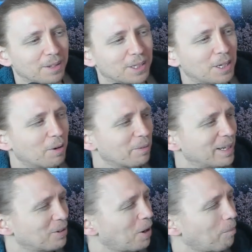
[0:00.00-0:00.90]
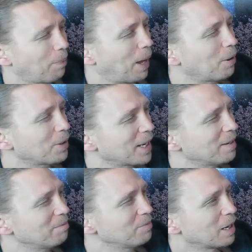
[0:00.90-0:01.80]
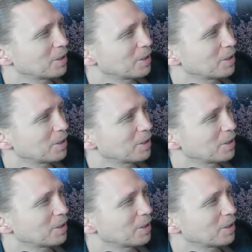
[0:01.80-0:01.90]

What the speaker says: You know what I mean? You're on a podium,